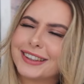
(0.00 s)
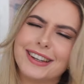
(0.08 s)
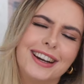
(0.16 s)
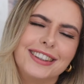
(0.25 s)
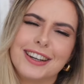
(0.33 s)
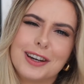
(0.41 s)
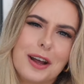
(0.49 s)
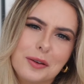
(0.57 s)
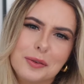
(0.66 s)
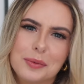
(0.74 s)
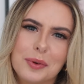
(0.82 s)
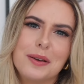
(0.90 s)
I don't know
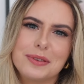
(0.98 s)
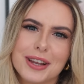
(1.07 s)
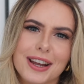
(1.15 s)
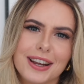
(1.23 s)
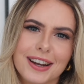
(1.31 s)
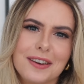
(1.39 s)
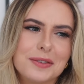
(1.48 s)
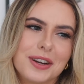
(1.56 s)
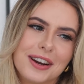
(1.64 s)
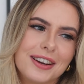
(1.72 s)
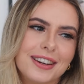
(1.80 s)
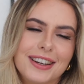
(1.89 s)
what I'm saying. I'm
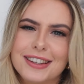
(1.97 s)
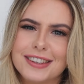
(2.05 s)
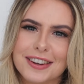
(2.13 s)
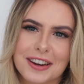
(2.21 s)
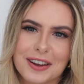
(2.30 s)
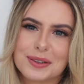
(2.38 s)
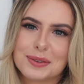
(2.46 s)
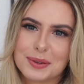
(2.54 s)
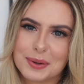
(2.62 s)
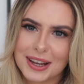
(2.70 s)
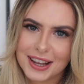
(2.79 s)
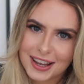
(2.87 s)
tired and I need to go and have something
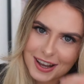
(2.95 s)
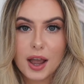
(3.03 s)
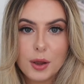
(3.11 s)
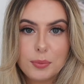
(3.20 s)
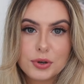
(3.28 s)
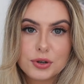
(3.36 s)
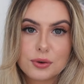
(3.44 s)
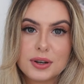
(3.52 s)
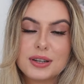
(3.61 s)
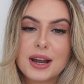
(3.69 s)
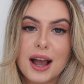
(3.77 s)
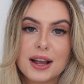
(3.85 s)
to eat. I hope you
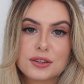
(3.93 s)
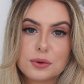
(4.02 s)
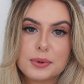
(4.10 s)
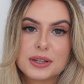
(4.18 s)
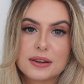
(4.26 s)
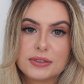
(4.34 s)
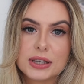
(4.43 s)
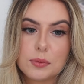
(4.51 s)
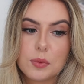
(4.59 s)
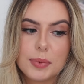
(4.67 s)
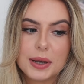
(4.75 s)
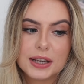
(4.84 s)
enjoyed. As always, everything
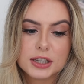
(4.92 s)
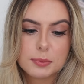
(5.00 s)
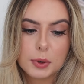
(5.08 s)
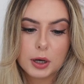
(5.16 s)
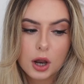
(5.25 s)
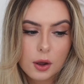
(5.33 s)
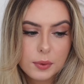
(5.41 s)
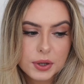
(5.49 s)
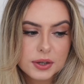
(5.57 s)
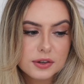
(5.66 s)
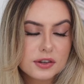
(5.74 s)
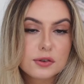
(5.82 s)
will be linked below in
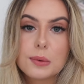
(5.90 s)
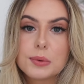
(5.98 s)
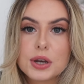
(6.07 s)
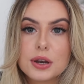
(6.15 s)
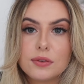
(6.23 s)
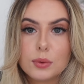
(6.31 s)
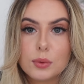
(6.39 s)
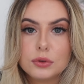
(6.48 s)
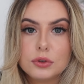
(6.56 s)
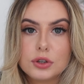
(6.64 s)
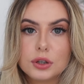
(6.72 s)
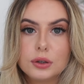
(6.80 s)
the description if you
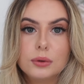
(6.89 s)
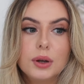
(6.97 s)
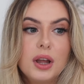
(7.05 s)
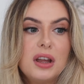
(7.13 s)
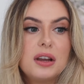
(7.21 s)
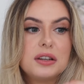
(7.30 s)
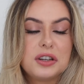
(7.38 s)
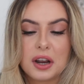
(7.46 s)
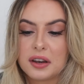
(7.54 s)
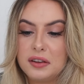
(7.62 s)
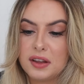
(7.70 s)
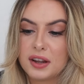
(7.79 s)
want to
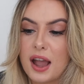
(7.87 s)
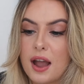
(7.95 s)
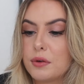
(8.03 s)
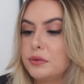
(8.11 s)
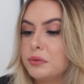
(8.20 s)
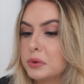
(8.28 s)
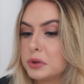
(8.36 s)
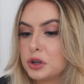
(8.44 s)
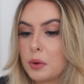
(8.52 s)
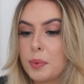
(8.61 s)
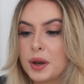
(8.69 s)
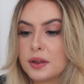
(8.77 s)
check anything out, if you want to
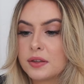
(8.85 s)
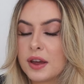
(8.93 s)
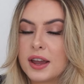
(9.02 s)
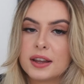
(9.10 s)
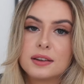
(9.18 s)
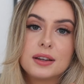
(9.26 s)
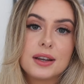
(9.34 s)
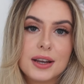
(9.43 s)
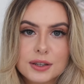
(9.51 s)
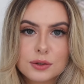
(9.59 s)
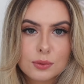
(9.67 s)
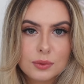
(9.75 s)
shop anything.
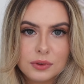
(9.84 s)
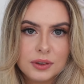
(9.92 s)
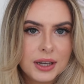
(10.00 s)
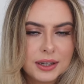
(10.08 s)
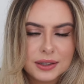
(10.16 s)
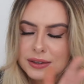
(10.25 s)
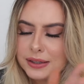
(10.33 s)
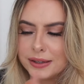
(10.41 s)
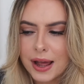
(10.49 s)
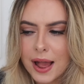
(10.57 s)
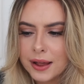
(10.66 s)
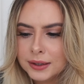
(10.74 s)
It's all linked in
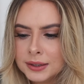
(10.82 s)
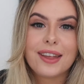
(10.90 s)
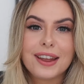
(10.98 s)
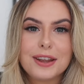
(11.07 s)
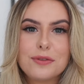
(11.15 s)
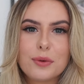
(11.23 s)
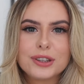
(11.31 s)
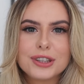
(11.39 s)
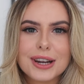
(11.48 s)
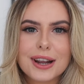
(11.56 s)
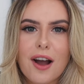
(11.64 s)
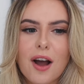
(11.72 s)
there. Thank you for
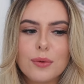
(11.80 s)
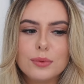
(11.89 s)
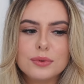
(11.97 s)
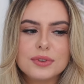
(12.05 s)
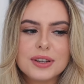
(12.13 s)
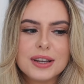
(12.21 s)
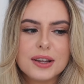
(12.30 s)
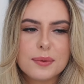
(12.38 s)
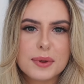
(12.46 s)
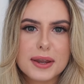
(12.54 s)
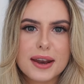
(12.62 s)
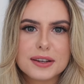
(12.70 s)
watching. I will see you
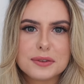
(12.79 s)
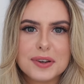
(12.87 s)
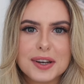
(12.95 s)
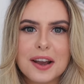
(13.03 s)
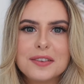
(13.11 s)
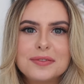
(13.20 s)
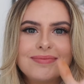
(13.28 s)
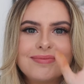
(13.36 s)
in the next video.